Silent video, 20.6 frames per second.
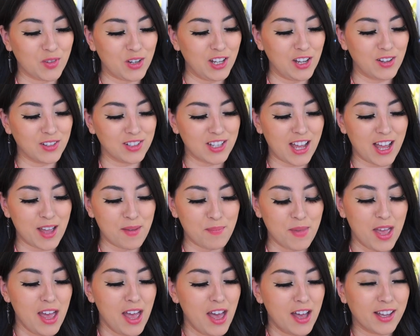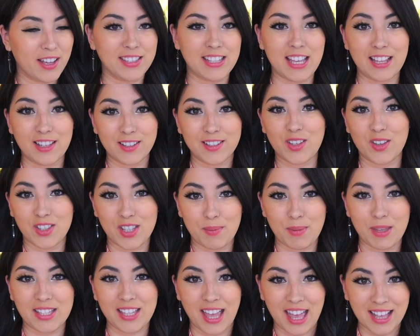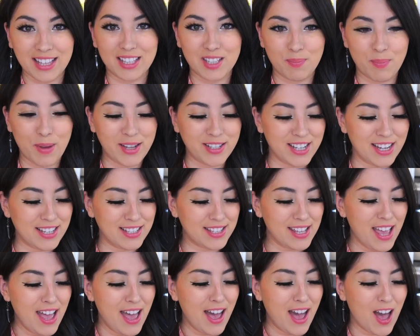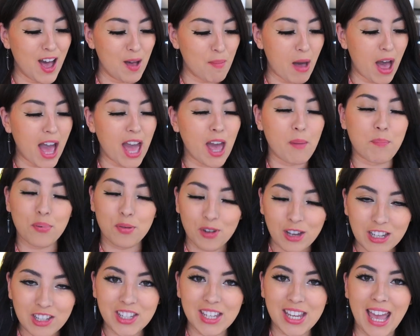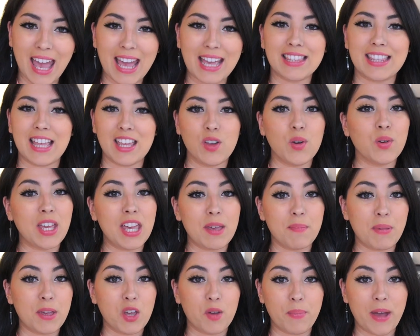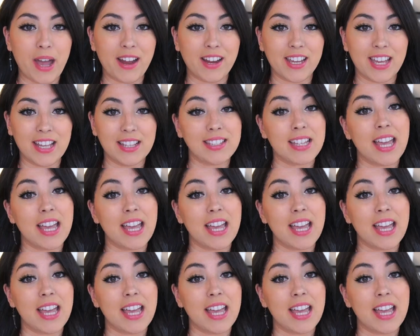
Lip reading: for a long time because they look so similar to English budgies. I appreciate that you're keeping your parakeets